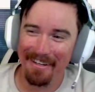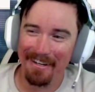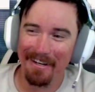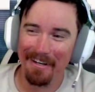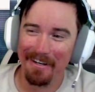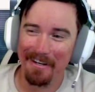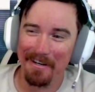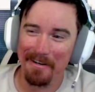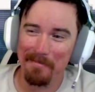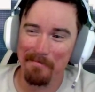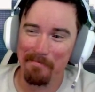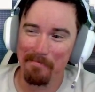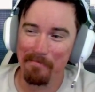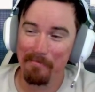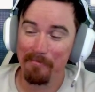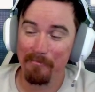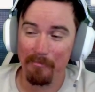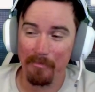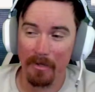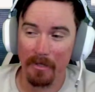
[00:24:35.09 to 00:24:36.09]

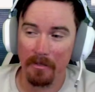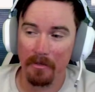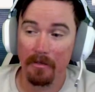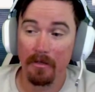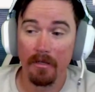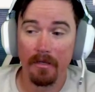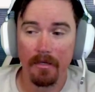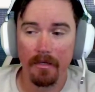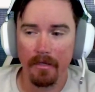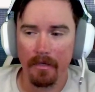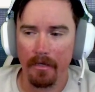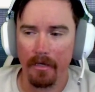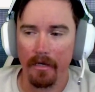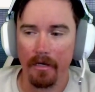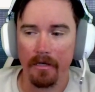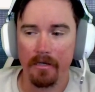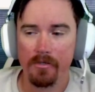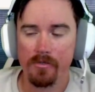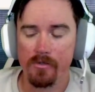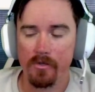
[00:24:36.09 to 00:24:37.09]
But
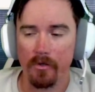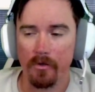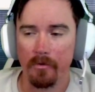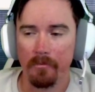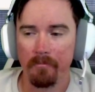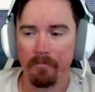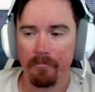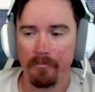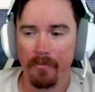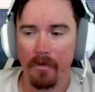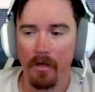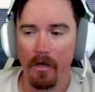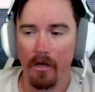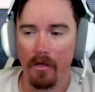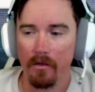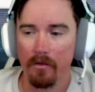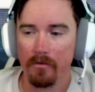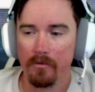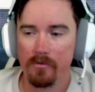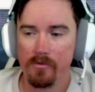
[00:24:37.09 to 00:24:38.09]
yeah, so
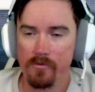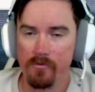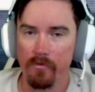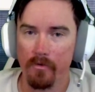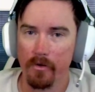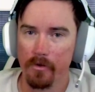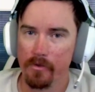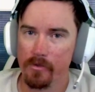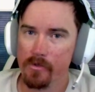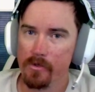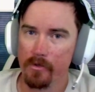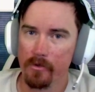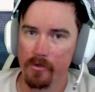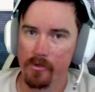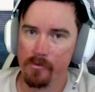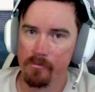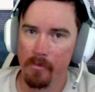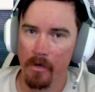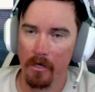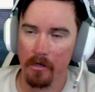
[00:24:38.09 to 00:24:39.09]
this is a very
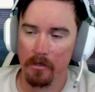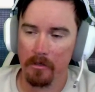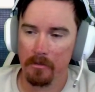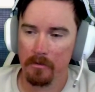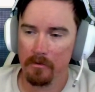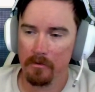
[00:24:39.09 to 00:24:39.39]
serious matter.